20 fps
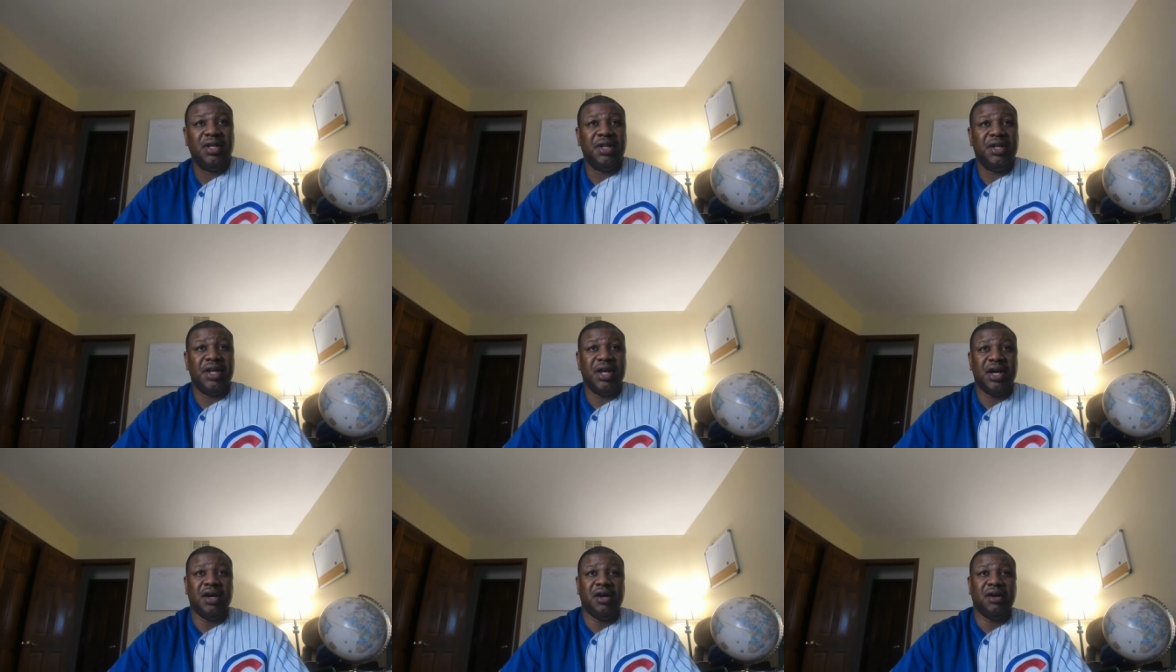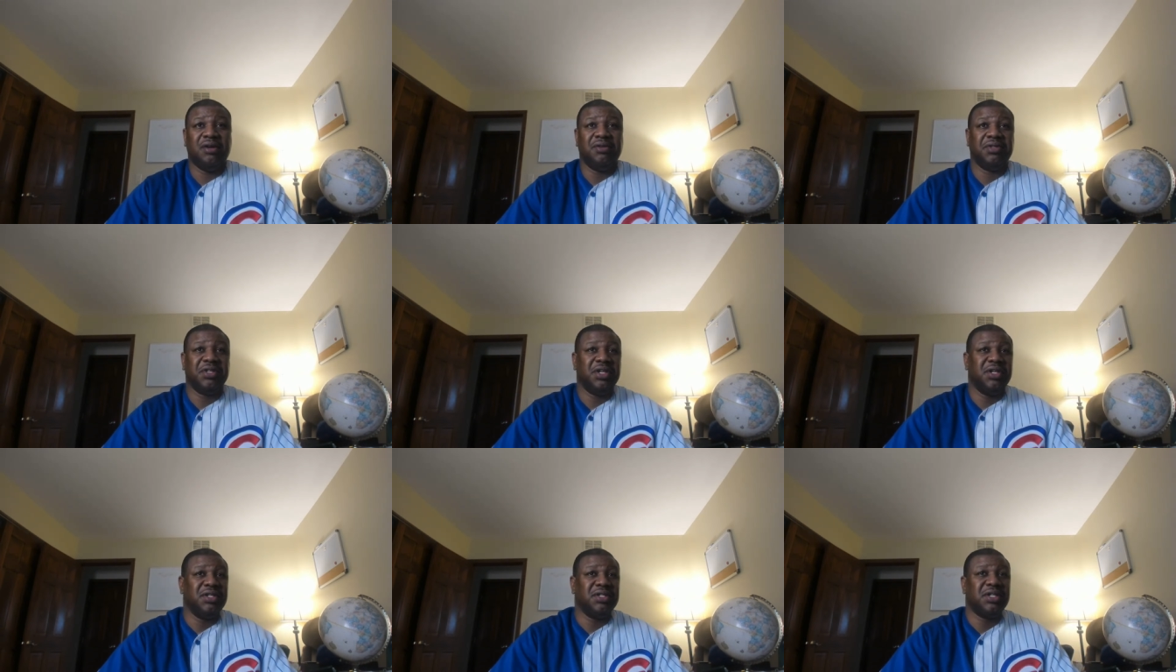Now,
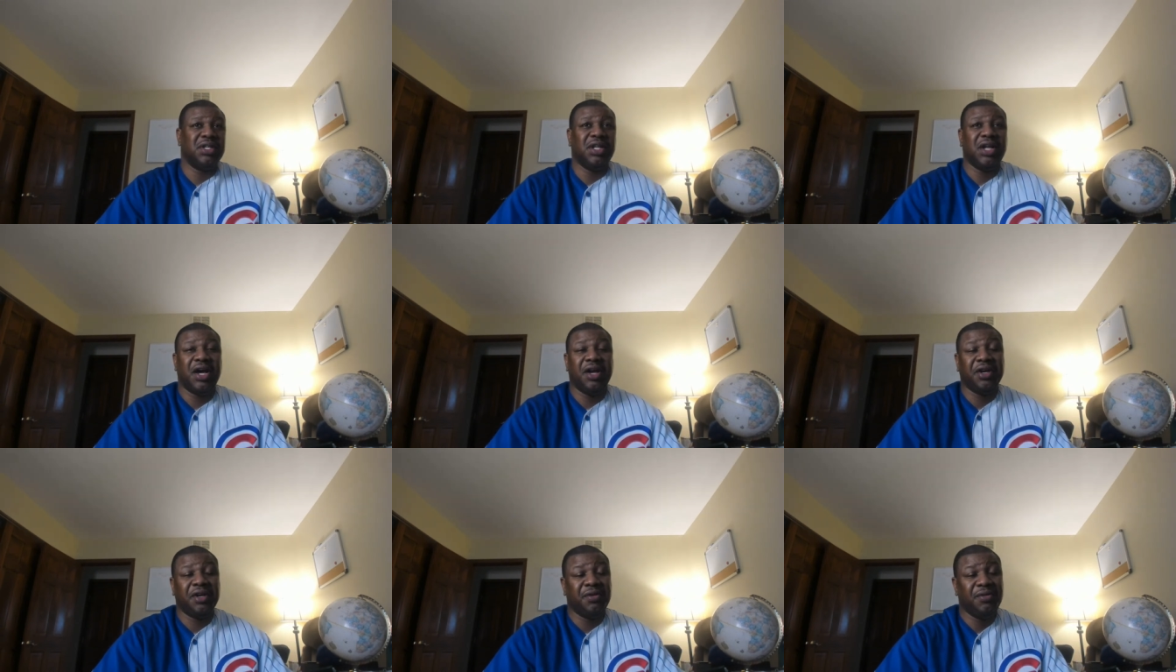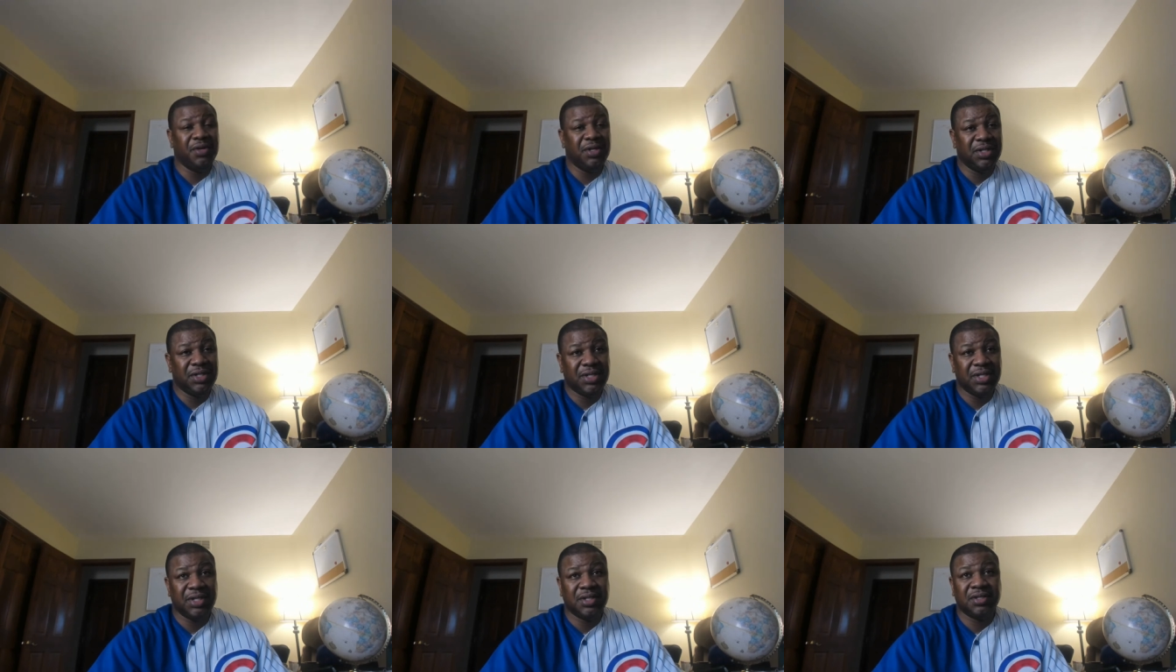there's a lot of
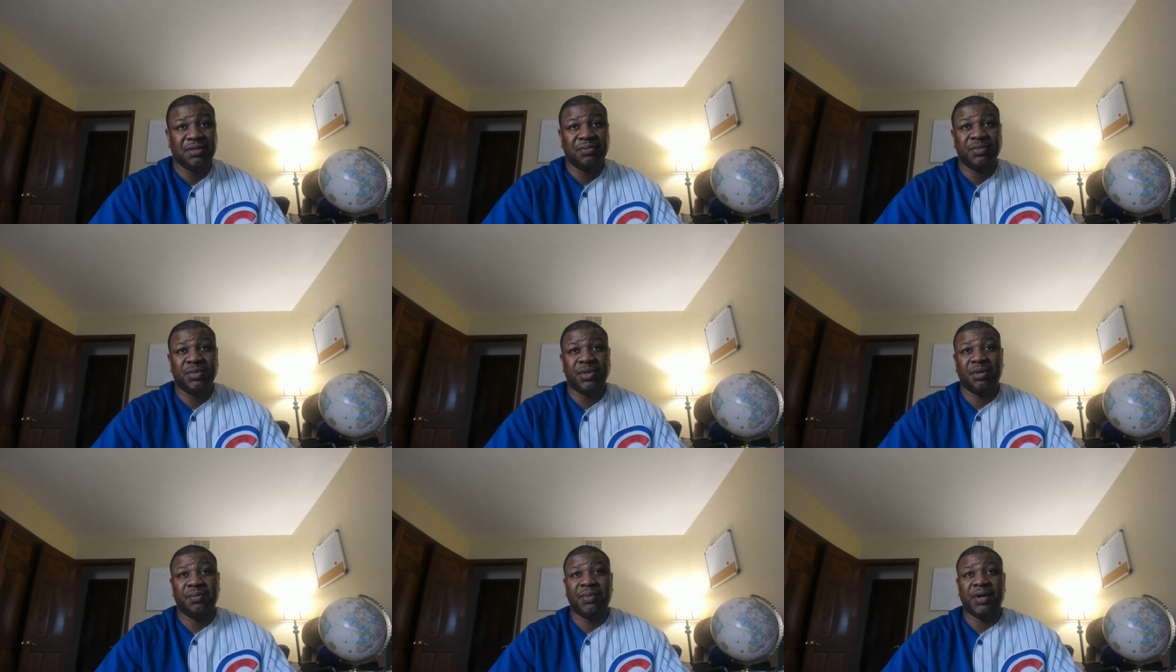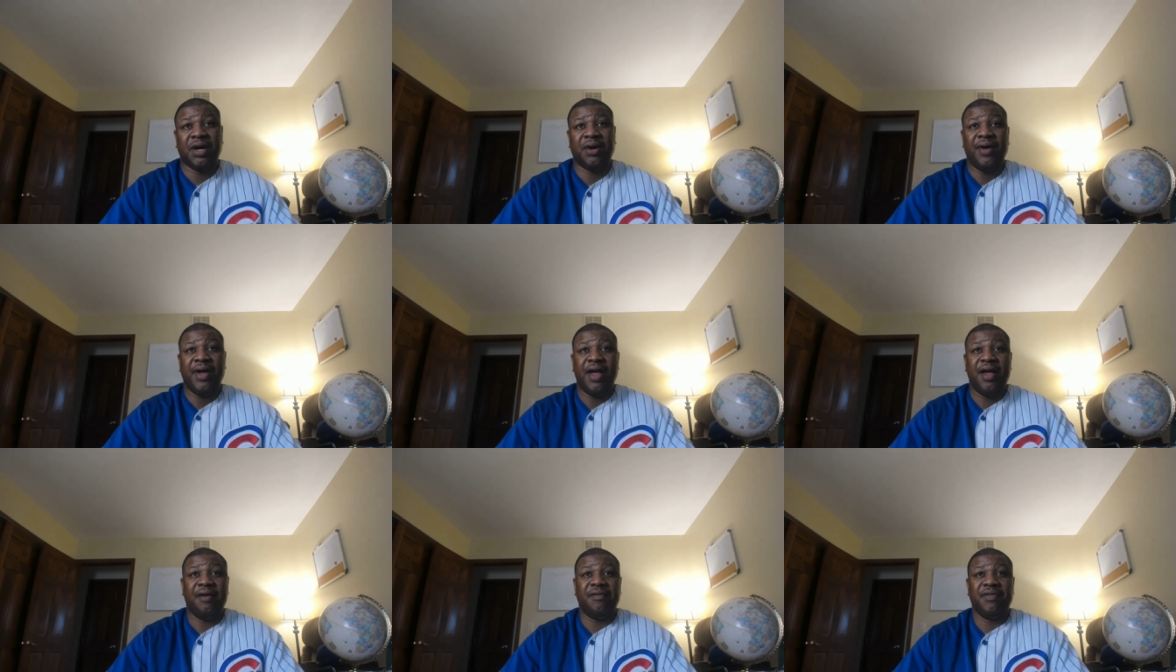criticism
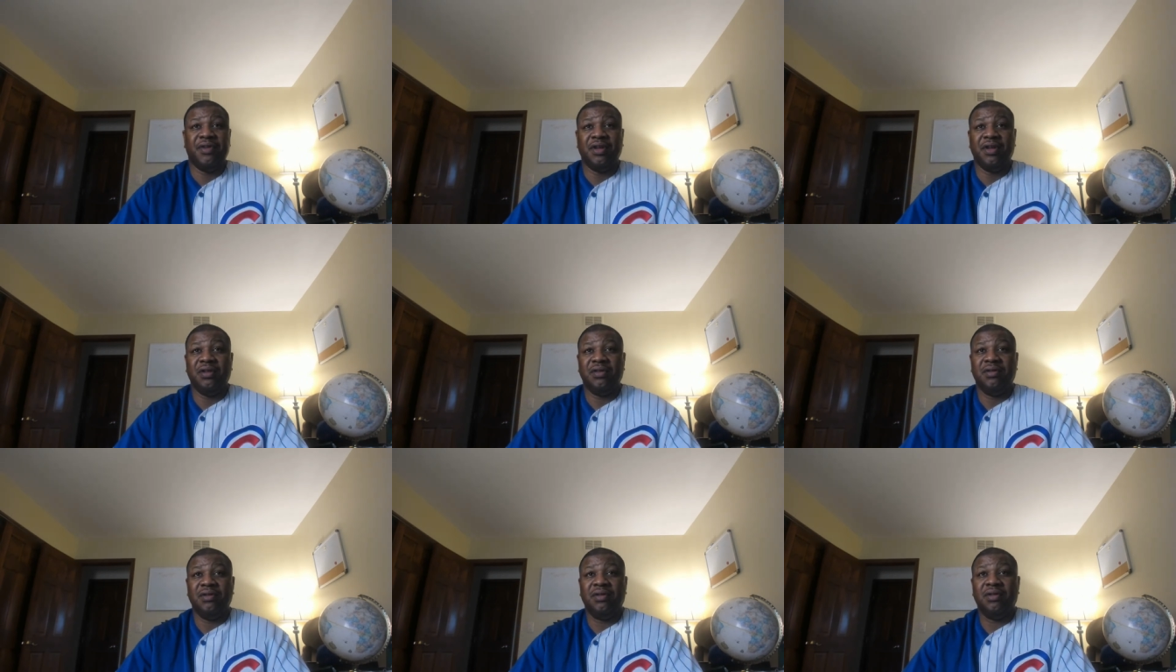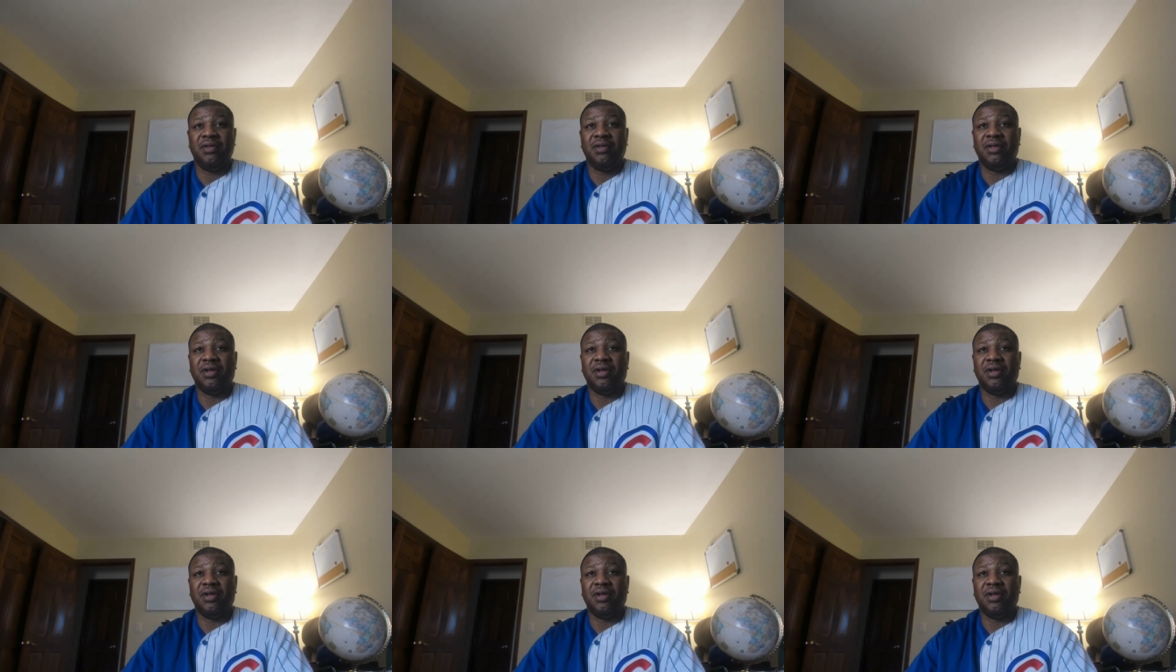about having